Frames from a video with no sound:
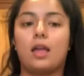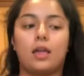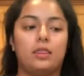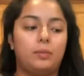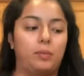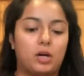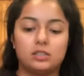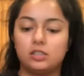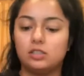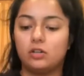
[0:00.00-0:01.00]
The
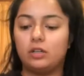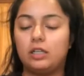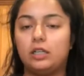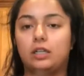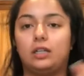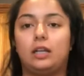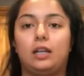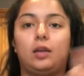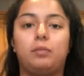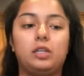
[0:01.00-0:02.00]
pasta's already done. Let
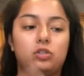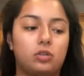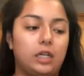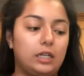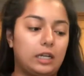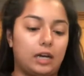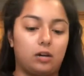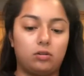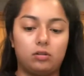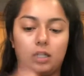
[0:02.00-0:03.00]
me drain it
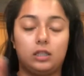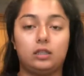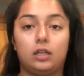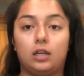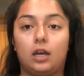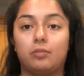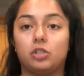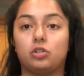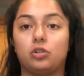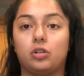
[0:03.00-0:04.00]
out, and then I'm gonna show
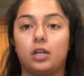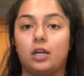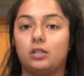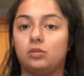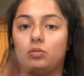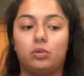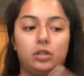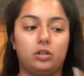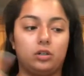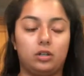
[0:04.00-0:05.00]
you guys what you're
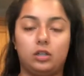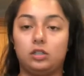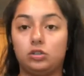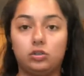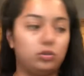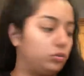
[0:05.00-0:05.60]
gonna need to do.